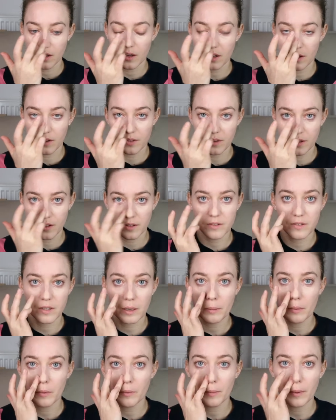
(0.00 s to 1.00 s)
On the
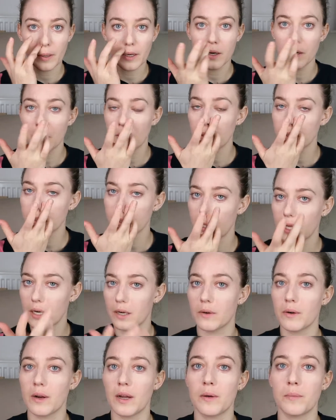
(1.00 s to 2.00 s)
tip of my nose
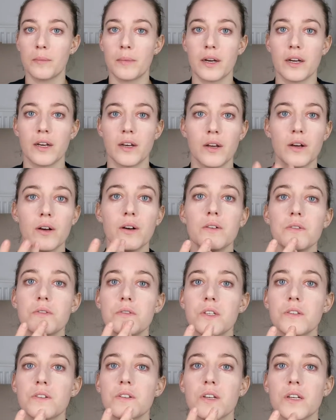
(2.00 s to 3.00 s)
and around my
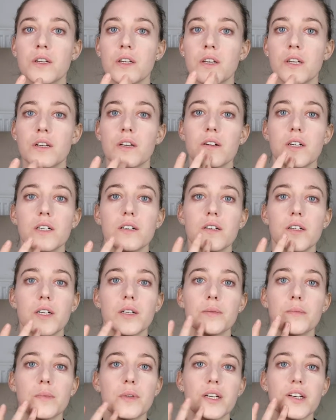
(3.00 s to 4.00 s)
nose,
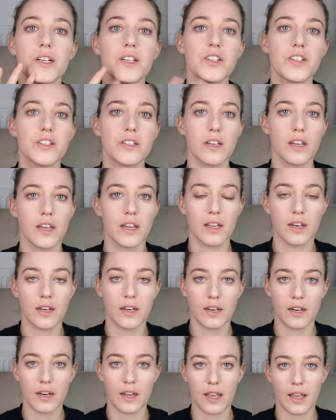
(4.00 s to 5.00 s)
on my
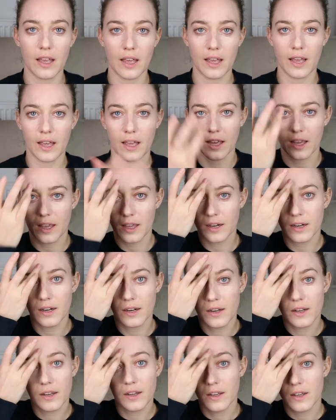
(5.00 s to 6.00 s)
chin
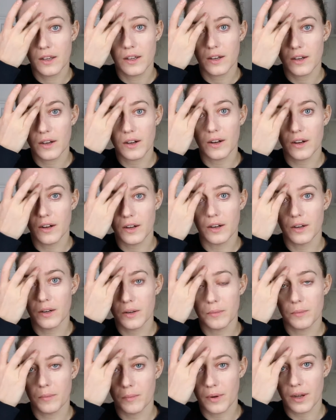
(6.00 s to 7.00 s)
and
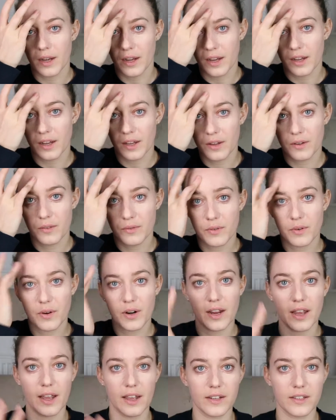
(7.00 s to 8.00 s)
on my
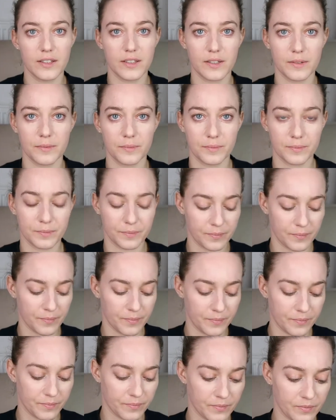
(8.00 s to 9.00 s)
forehead.
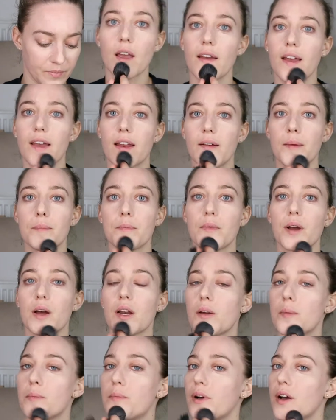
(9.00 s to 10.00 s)
And I'm
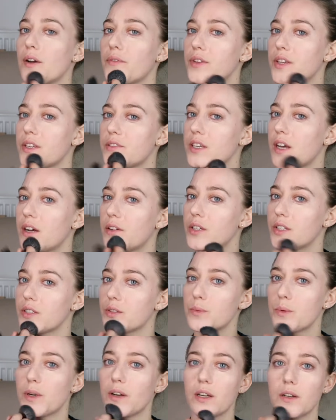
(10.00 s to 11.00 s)
gonna buff this out
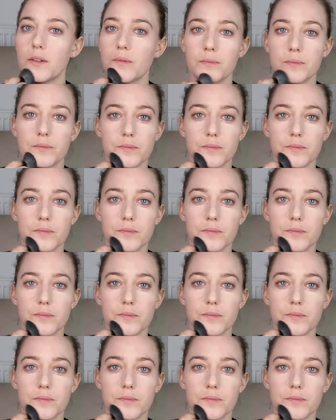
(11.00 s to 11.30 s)
as well.